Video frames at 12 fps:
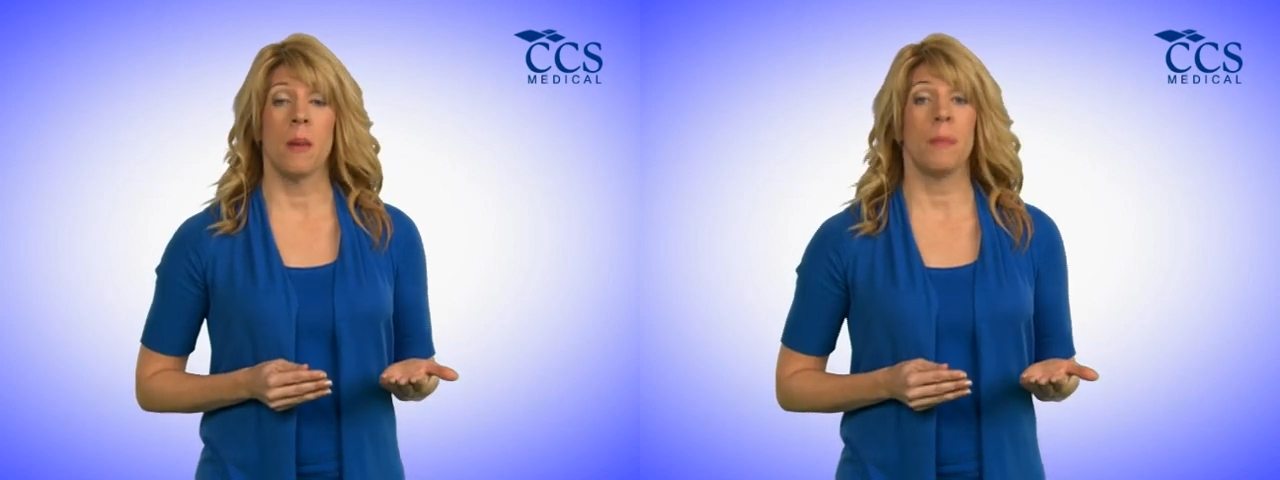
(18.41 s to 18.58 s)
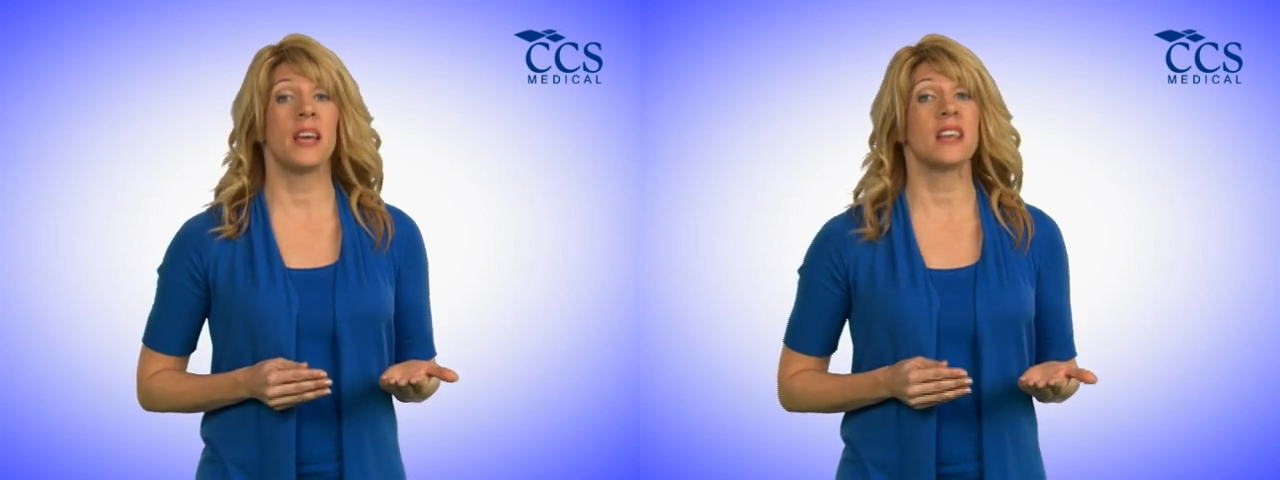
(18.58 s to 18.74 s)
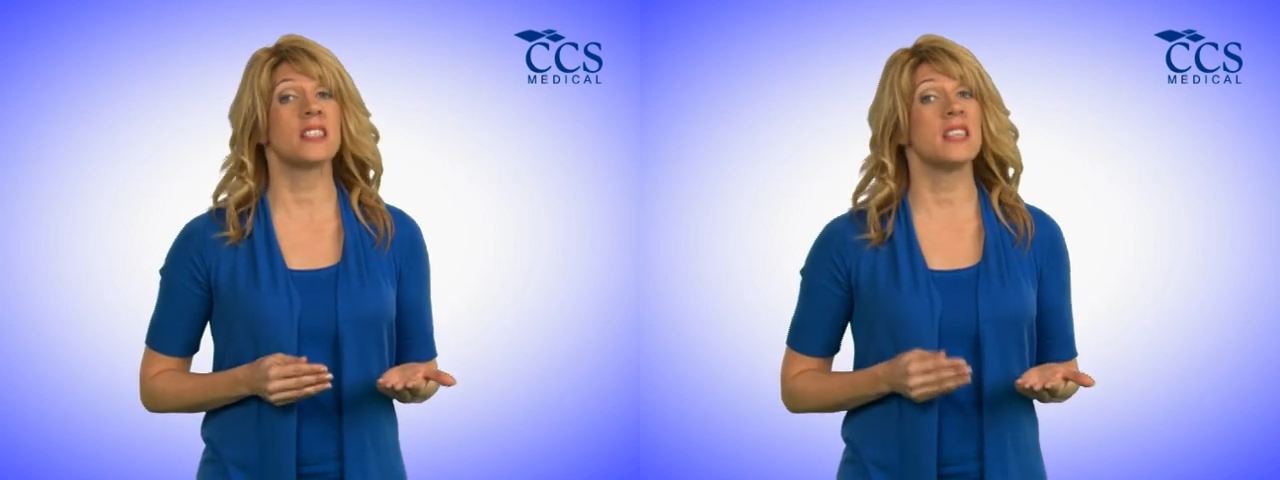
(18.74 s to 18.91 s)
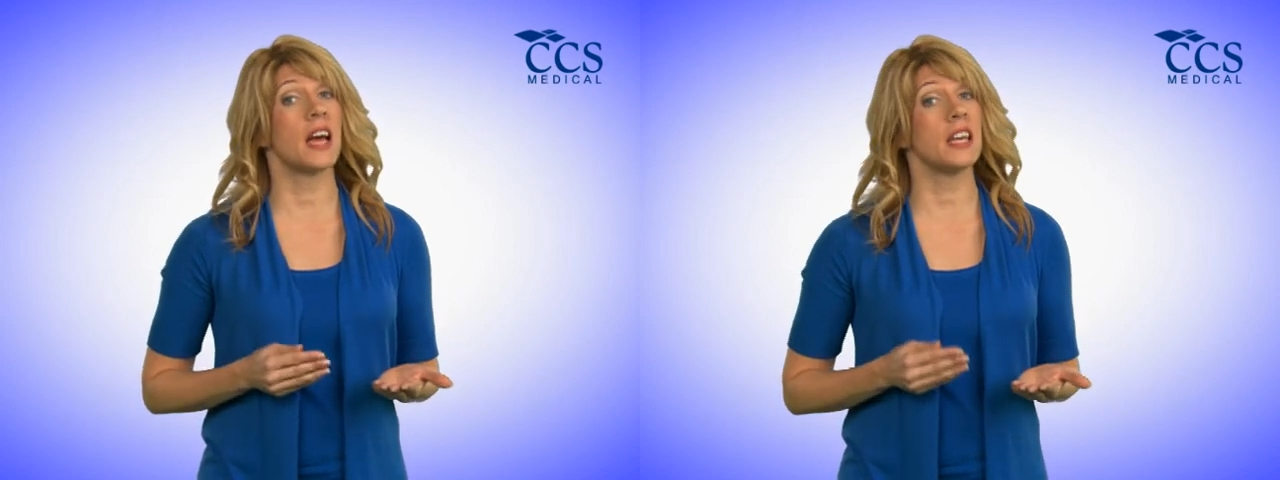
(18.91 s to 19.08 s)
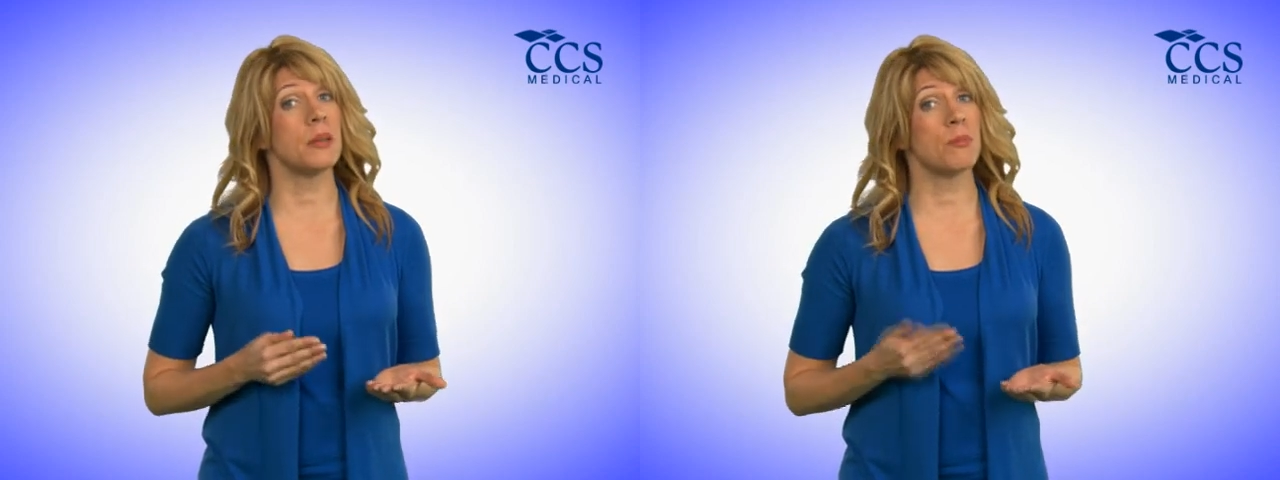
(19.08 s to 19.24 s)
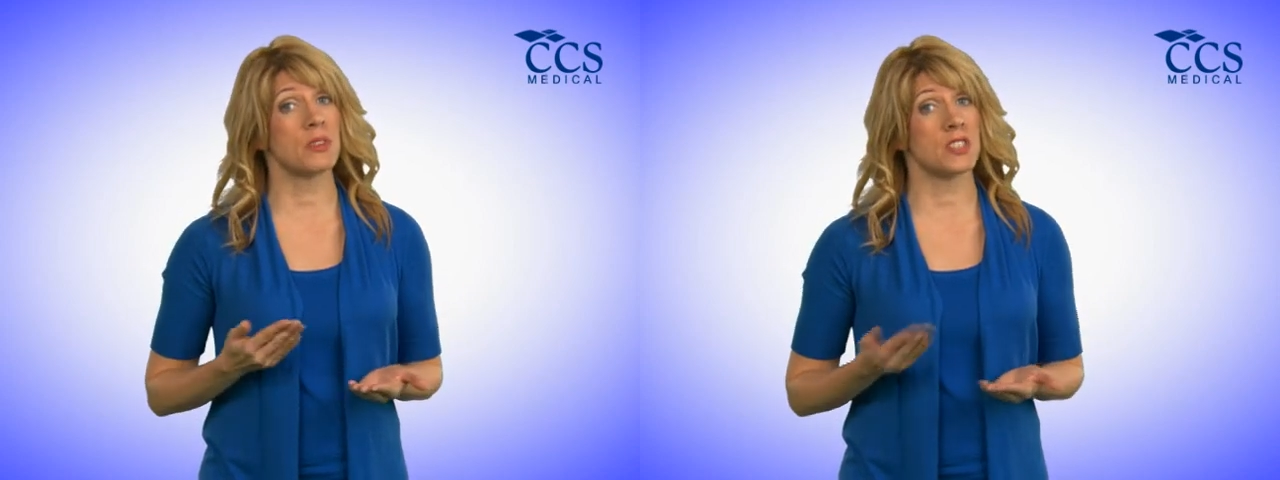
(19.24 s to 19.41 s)
because
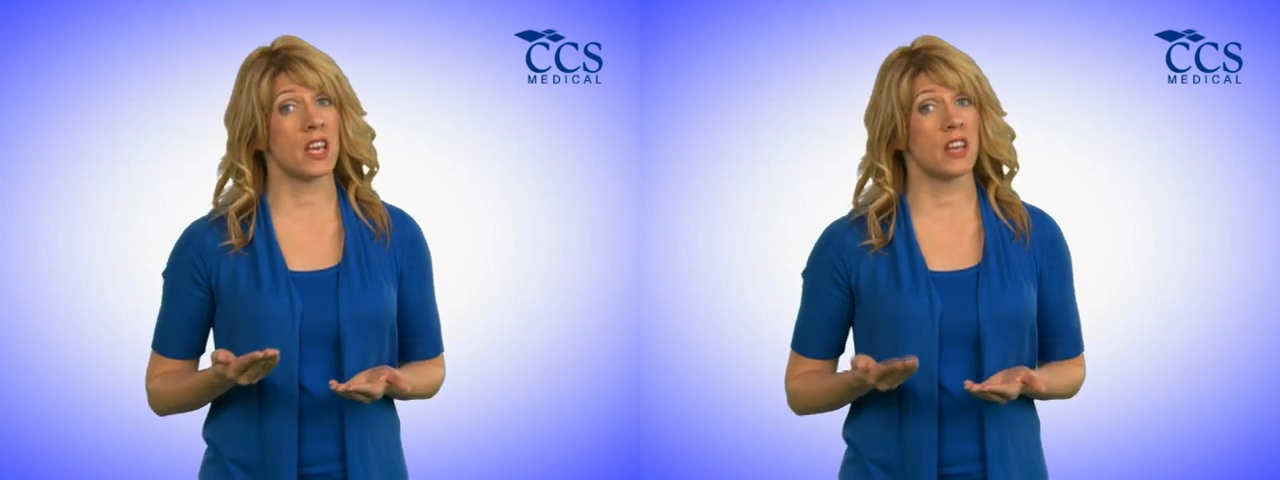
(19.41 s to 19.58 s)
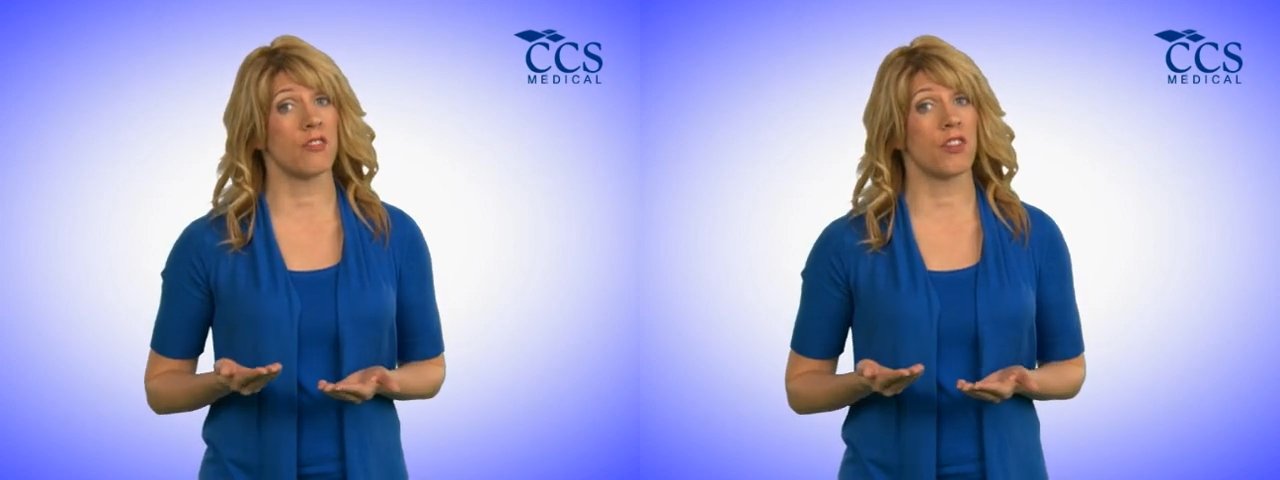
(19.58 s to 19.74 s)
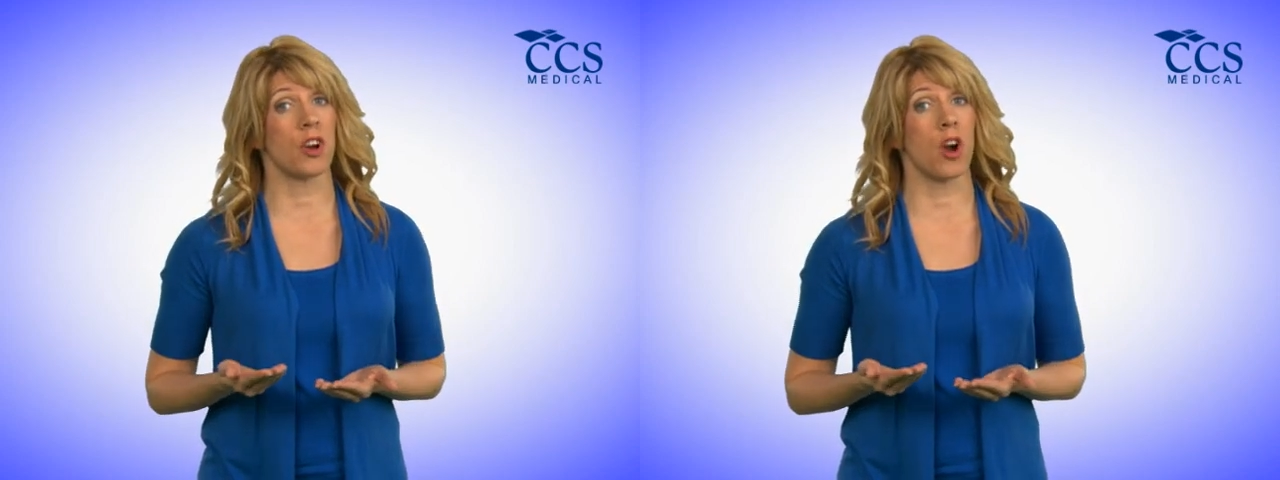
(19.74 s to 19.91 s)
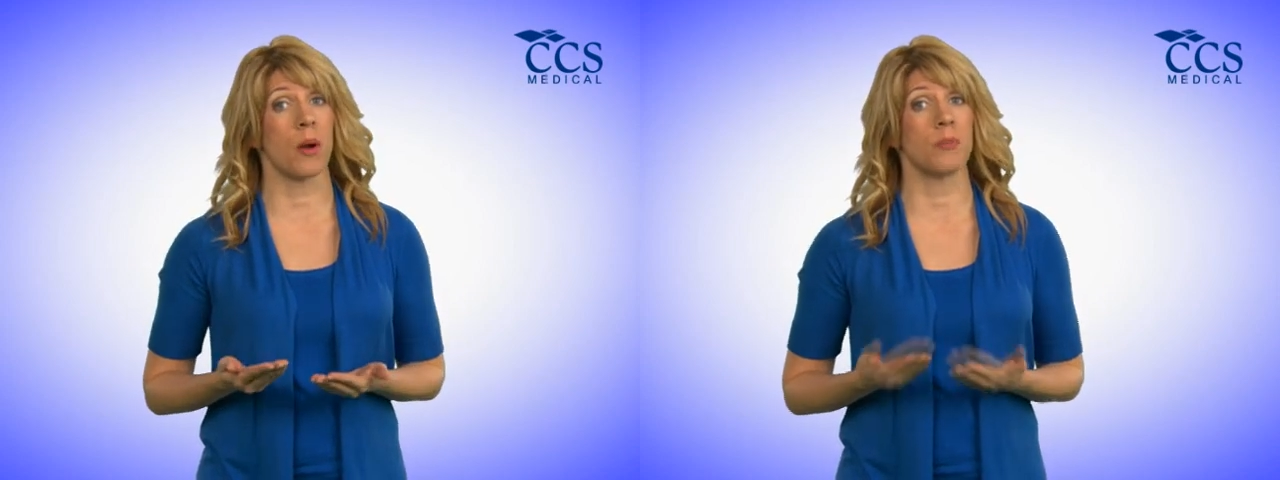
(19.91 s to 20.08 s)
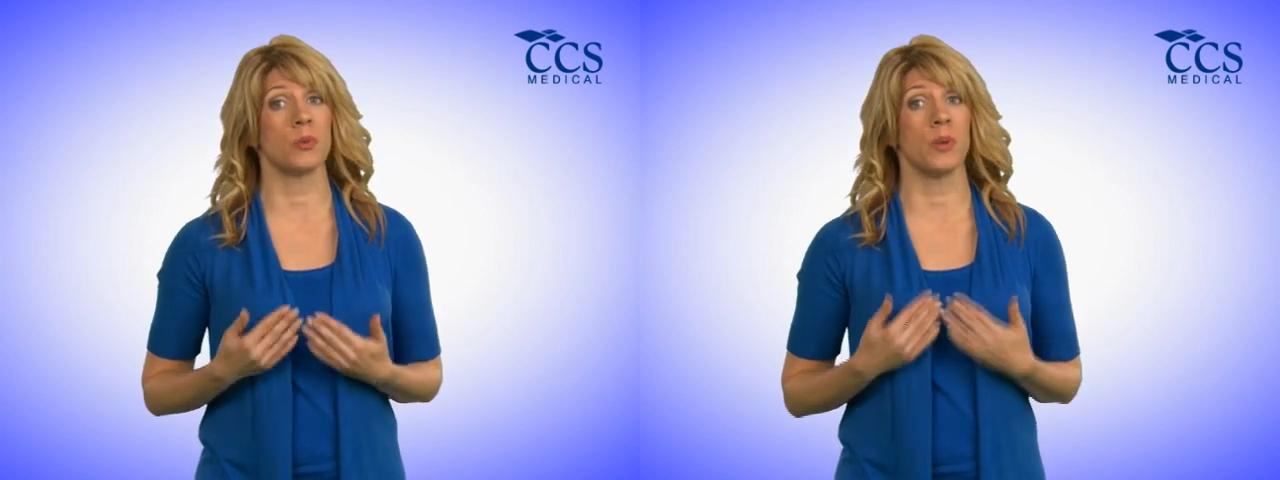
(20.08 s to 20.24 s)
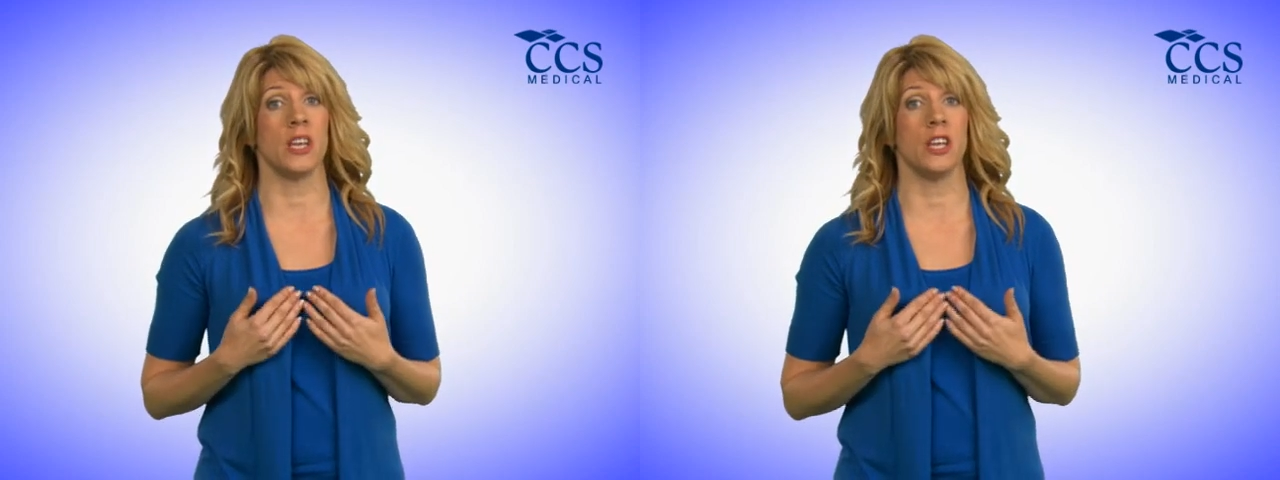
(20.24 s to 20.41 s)
90% of the
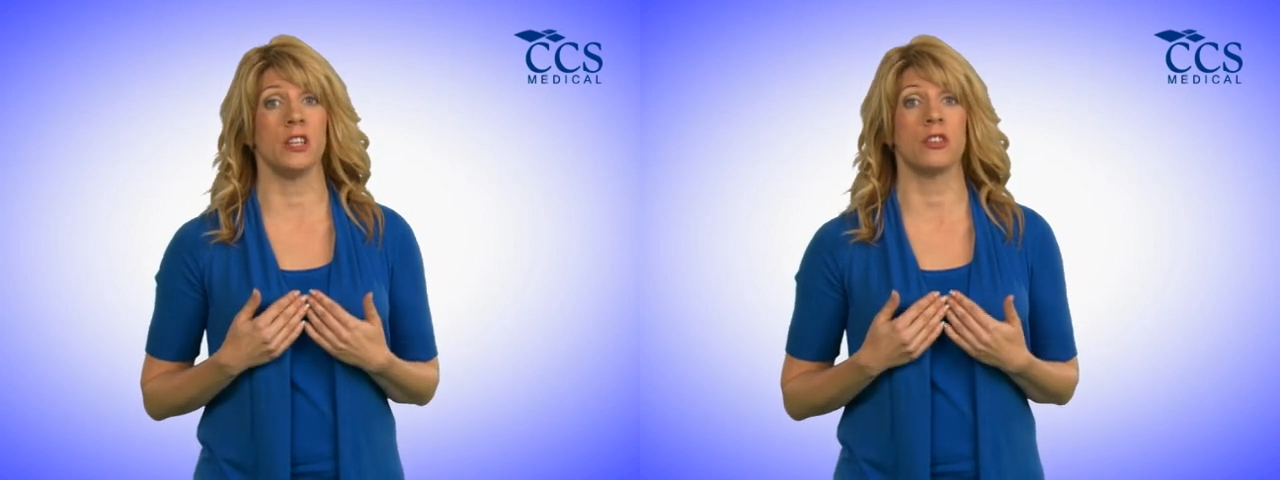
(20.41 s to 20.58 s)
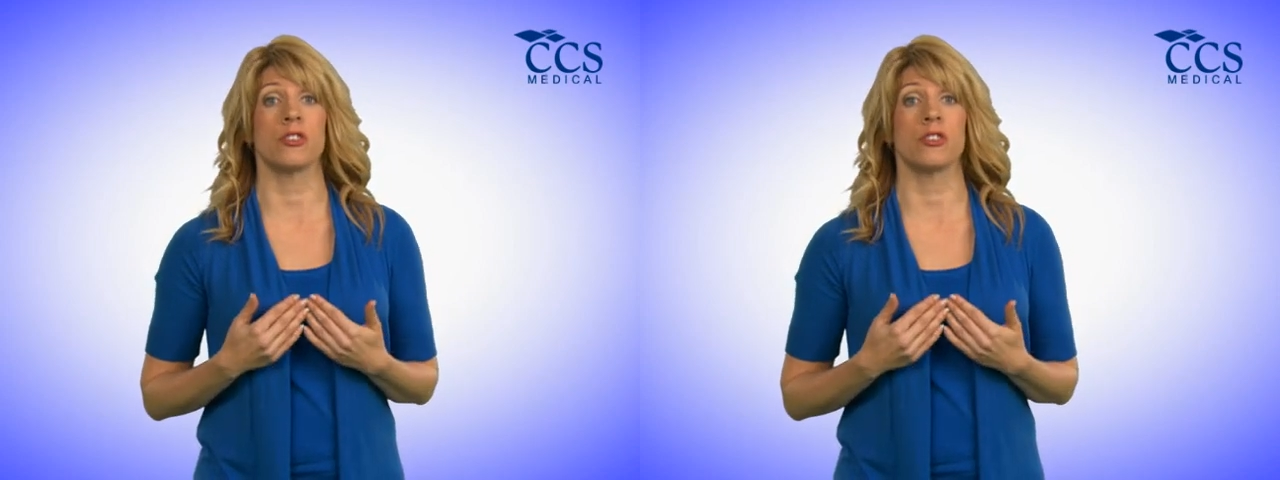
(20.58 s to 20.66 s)
carbs we eat